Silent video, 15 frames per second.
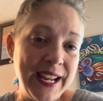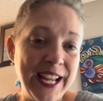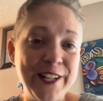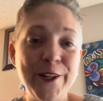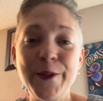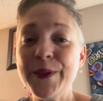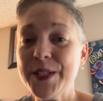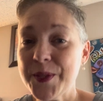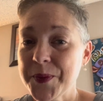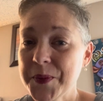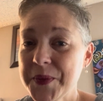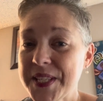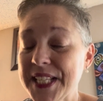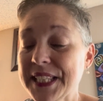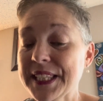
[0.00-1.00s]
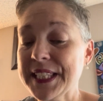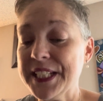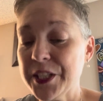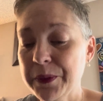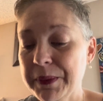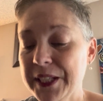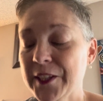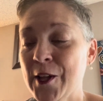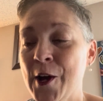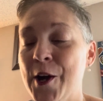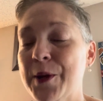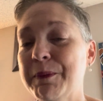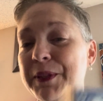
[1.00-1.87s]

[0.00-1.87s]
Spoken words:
I know this one was a little bit long,